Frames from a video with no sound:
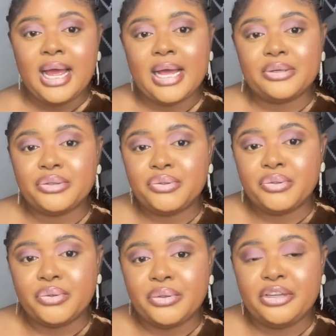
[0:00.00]
I don't
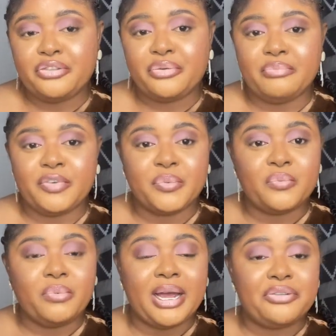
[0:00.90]
know if
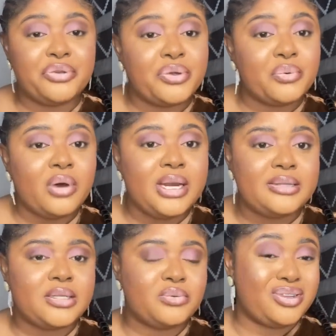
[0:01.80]
my video
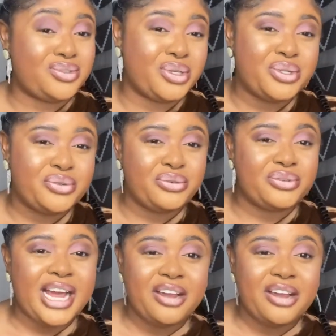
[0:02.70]
quality was not good.